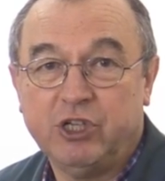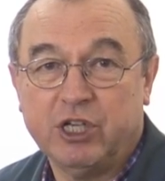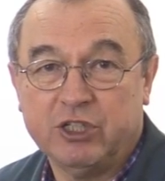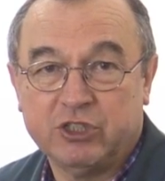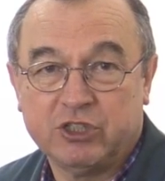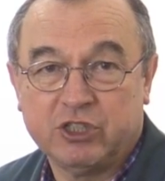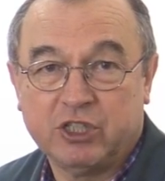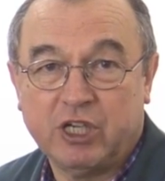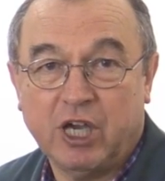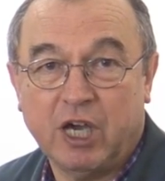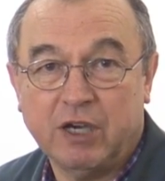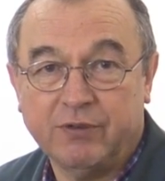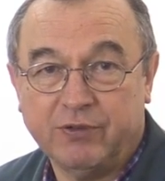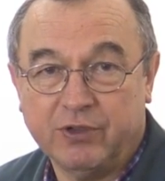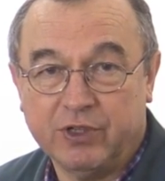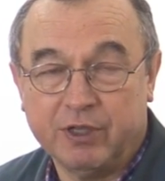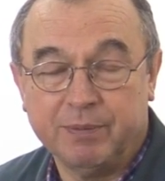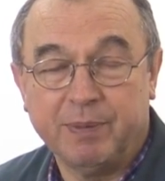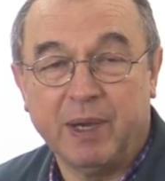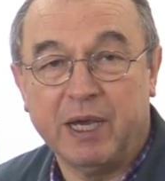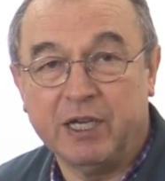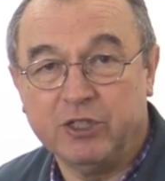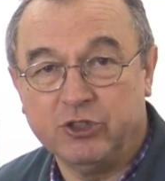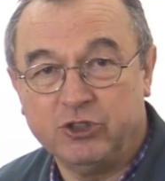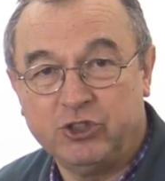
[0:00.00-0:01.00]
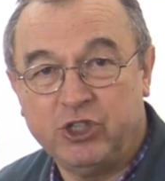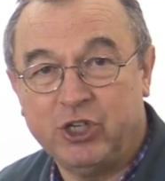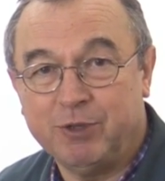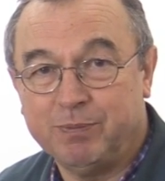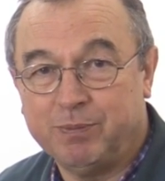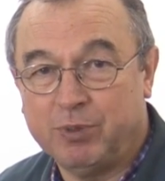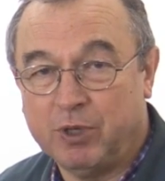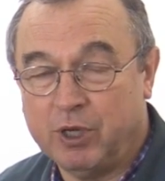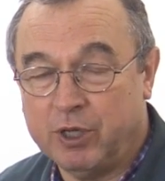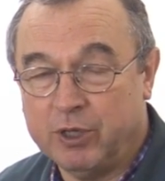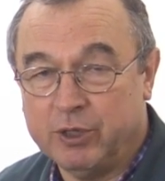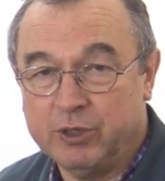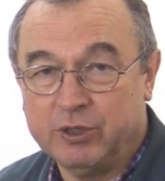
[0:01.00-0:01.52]
just covered about
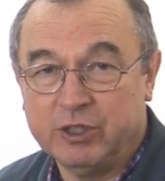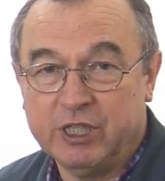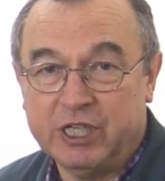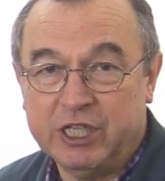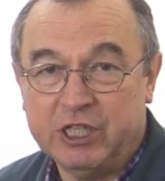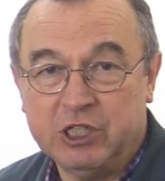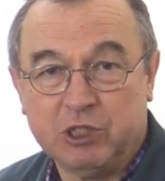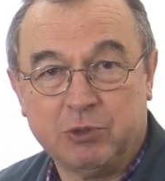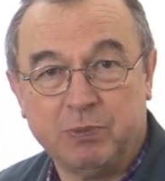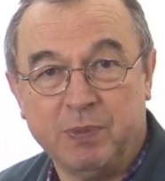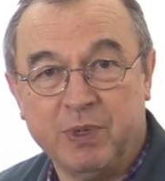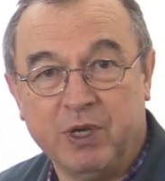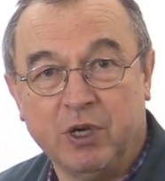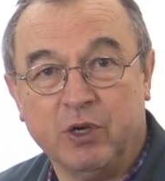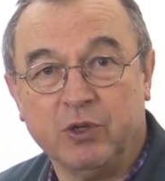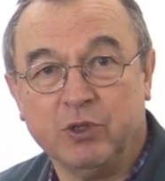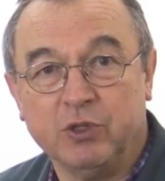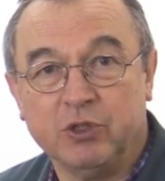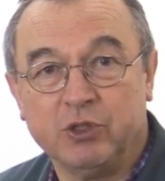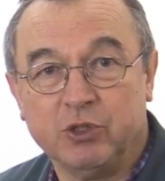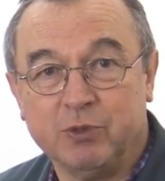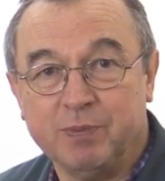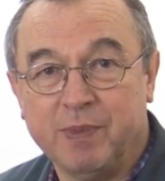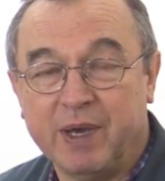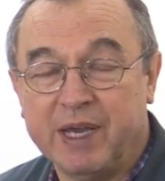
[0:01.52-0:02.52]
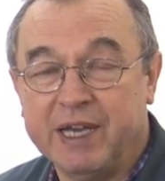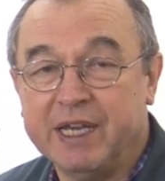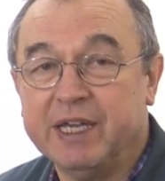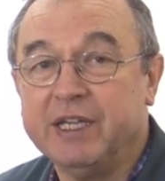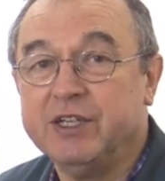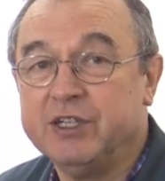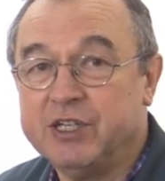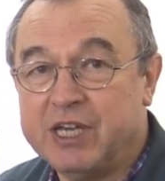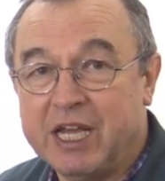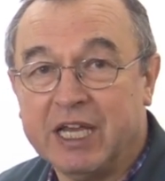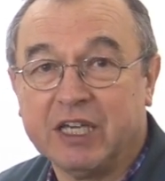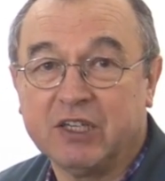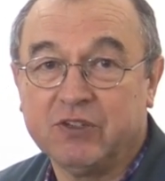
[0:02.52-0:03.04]
chip load leads me on to my
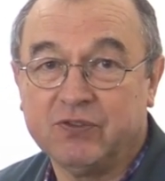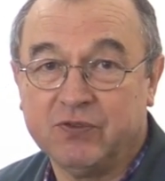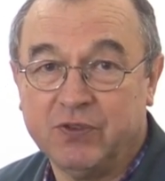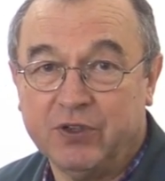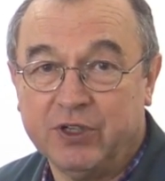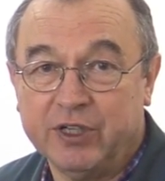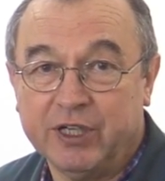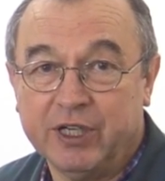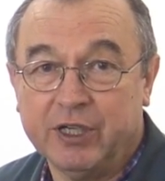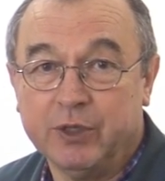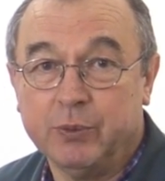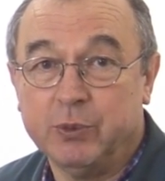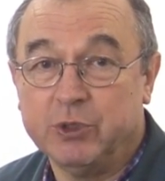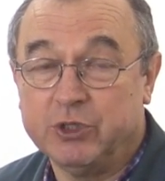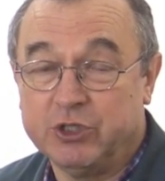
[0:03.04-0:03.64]
next video,